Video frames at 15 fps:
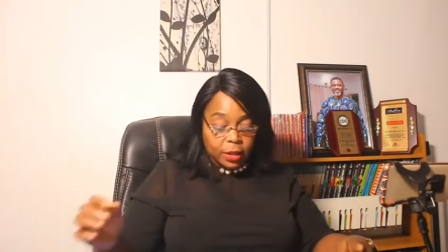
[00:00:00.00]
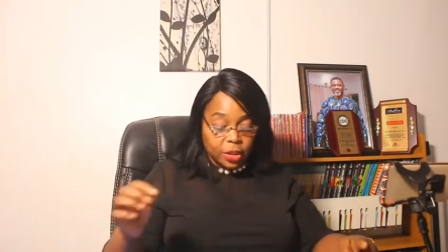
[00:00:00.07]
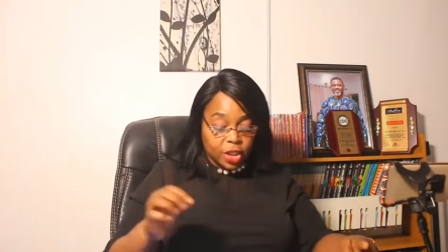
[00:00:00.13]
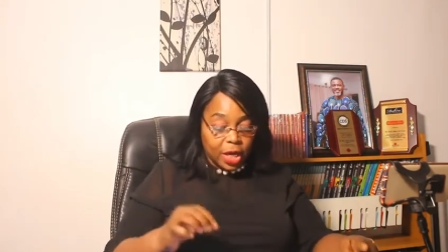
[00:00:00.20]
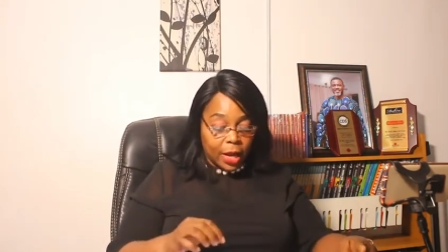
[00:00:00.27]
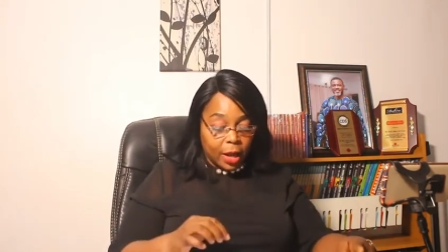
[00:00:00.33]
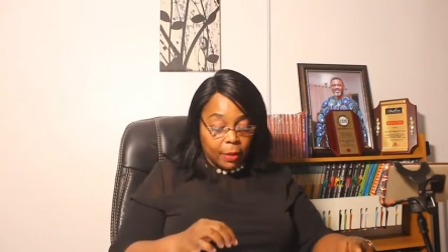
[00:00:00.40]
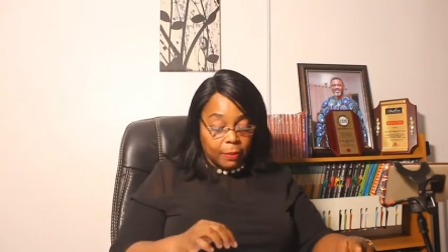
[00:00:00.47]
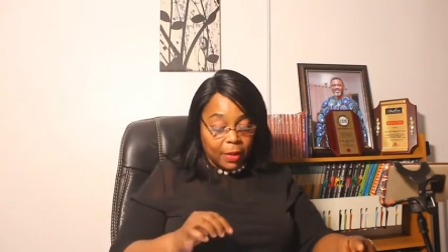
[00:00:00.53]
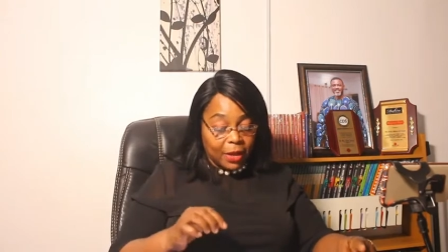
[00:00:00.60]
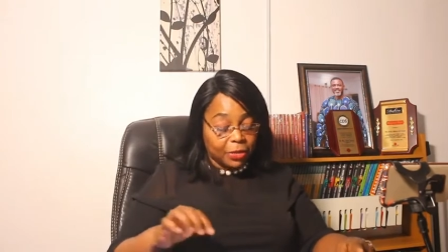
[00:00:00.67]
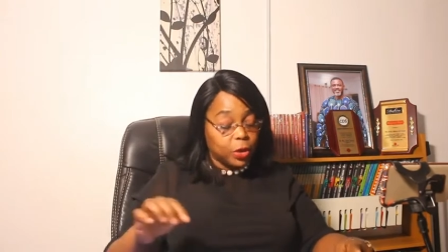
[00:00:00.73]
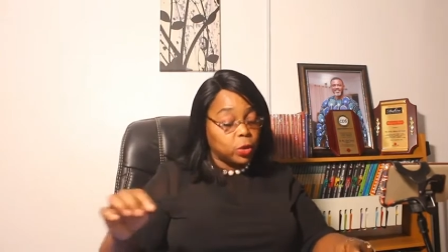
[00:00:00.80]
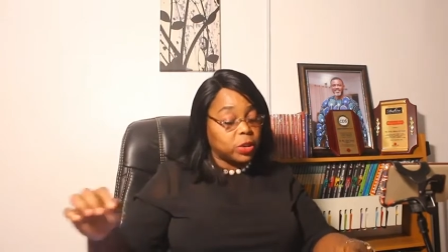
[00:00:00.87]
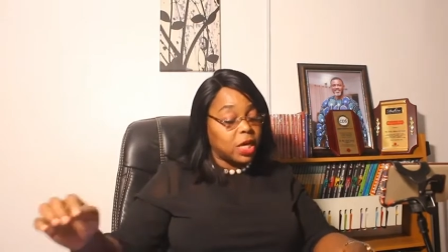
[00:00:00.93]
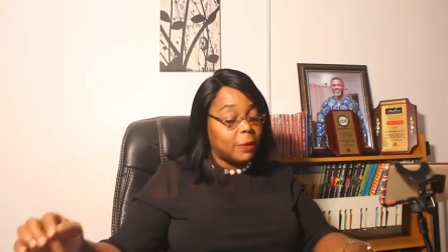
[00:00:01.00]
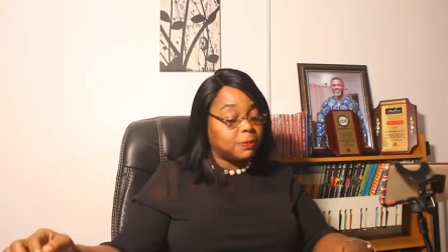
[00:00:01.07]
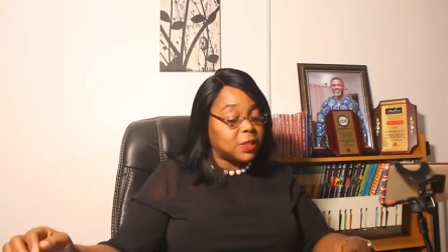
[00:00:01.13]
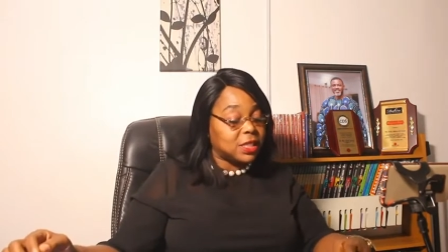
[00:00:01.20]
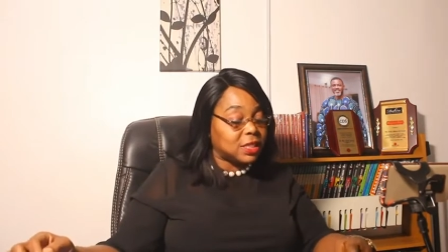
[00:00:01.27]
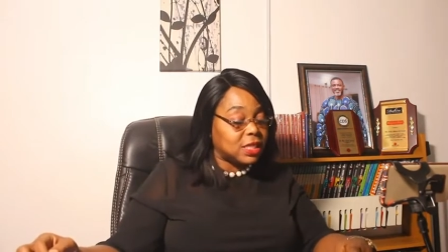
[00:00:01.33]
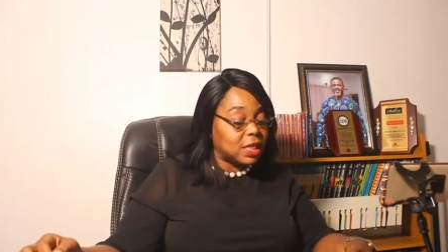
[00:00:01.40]
Je- uh, Matthew
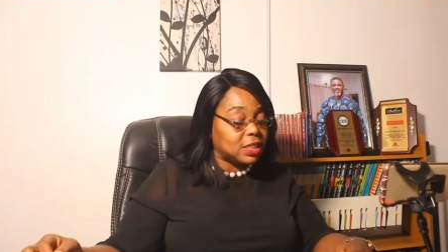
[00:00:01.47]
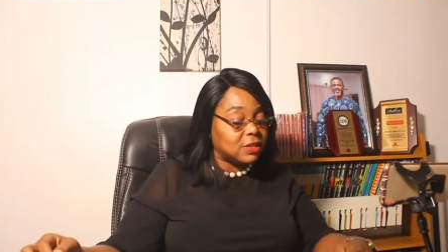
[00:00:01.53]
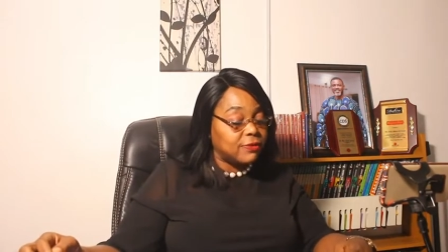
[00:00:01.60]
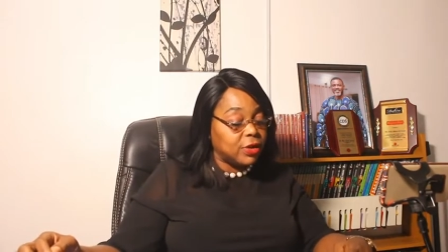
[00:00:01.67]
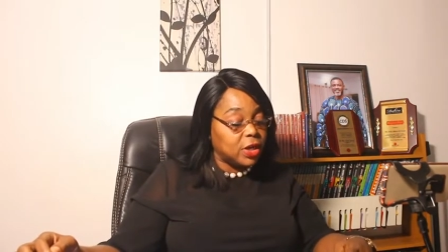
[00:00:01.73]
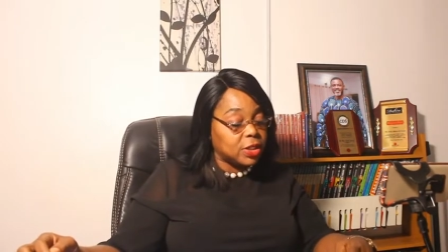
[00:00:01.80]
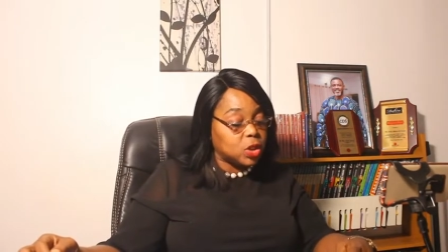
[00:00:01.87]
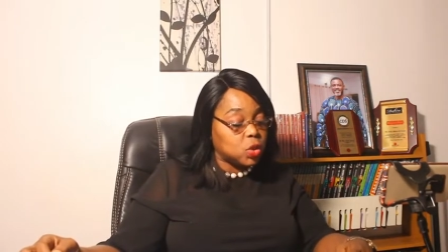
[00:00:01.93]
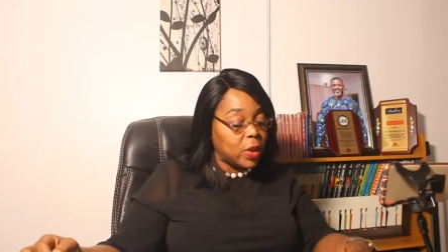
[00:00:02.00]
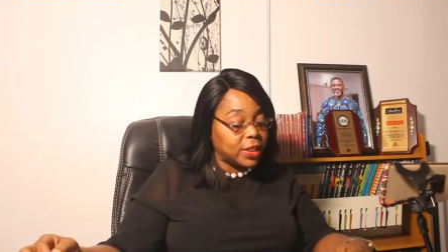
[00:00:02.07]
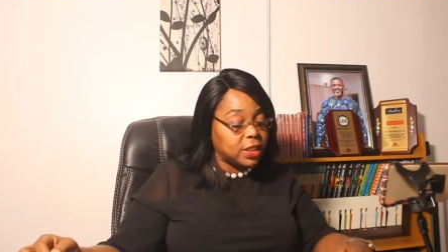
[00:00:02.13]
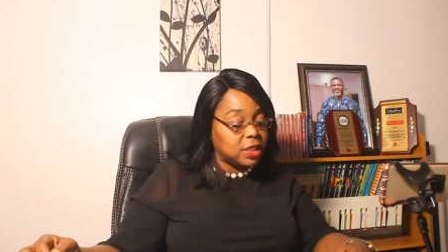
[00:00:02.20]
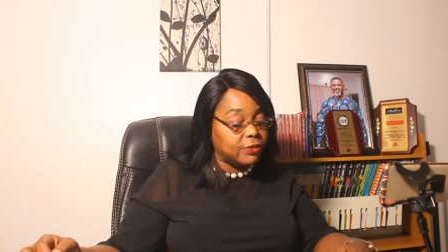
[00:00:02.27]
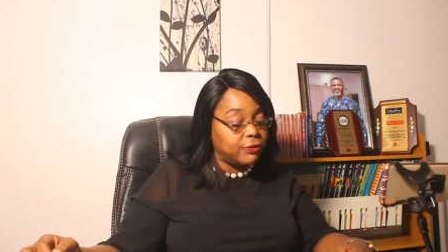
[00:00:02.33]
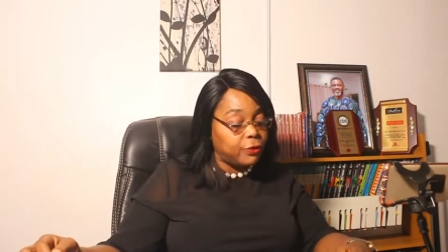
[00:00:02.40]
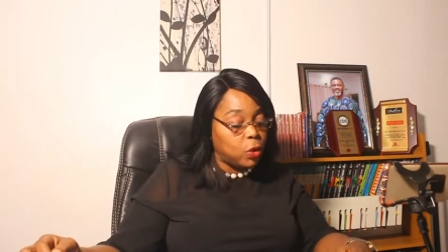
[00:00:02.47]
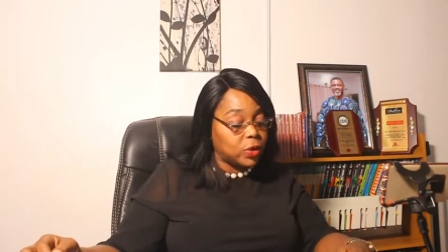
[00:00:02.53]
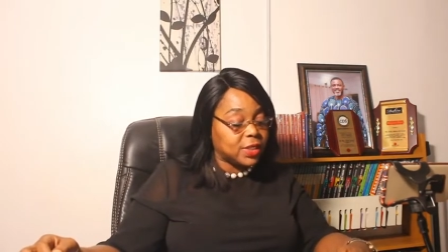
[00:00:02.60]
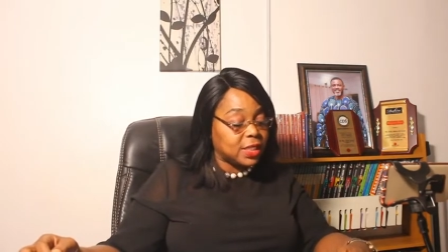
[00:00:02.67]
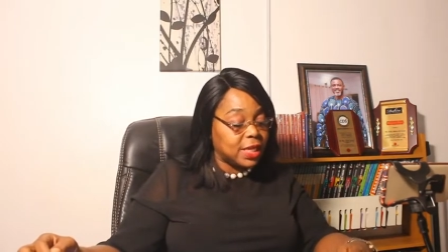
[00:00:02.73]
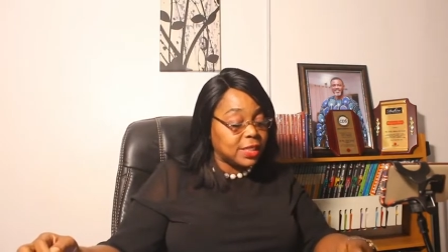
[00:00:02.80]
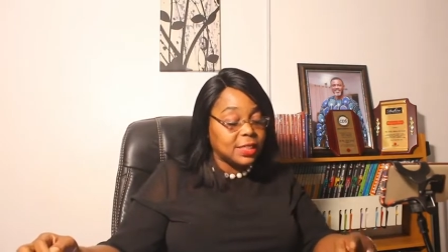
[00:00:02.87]
chapter 6, verse 24
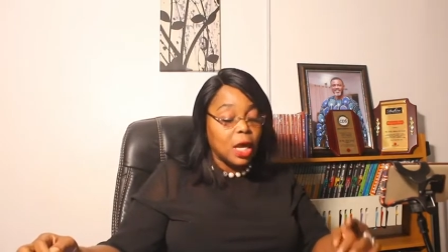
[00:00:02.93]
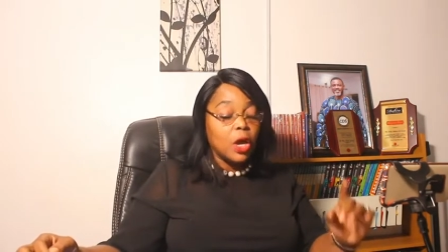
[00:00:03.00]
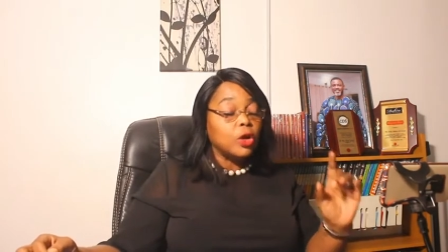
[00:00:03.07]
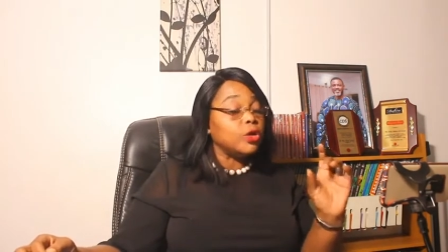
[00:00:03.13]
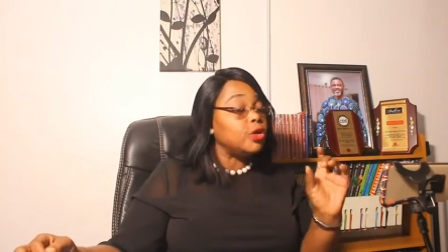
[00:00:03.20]
says,